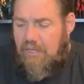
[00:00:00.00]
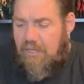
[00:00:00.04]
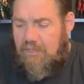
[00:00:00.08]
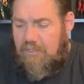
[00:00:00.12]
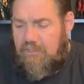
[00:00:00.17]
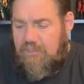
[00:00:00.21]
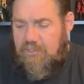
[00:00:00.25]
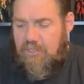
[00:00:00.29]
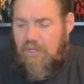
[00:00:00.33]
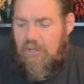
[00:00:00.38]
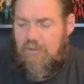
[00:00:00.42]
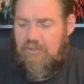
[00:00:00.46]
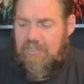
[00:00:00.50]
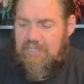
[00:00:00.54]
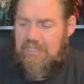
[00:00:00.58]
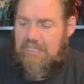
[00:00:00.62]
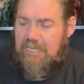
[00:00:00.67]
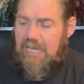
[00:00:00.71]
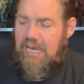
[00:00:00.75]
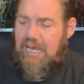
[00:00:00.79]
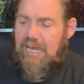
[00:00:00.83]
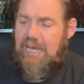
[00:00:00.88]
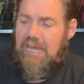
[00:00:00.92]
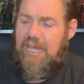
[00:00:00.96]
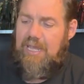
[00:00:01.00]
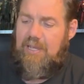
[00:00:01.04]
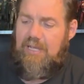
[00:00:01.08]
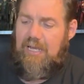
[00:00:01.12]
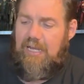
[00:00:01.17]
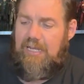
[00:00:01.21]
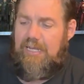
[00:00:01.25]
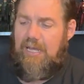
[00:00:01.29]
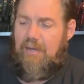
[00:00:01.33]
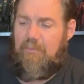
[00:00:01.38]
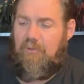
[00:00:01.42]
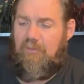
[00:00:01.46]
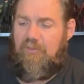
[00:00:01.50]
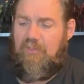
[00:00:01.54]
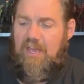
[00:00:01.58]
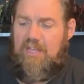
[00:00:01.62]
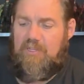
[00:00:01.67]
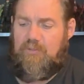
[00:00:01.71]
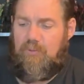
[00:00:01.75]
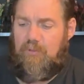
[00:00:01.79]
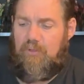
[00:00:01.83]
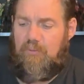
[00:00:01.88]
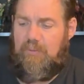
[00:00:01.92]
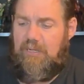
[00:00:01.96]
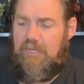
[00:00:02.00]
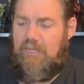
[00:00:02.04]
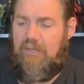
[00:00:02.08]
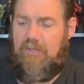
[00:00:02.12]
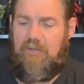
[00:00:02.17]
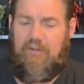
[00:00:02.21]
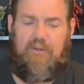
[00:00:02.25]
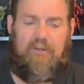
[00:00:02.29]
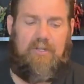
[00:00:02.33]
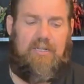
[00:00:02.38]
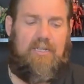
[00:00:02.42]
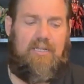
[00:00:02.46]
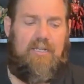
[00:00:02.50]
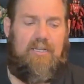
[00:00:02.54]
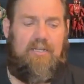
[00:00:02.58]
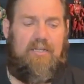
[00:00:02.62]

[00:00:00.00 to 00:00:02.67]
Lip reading: So today, got a couple things we're going to be doing.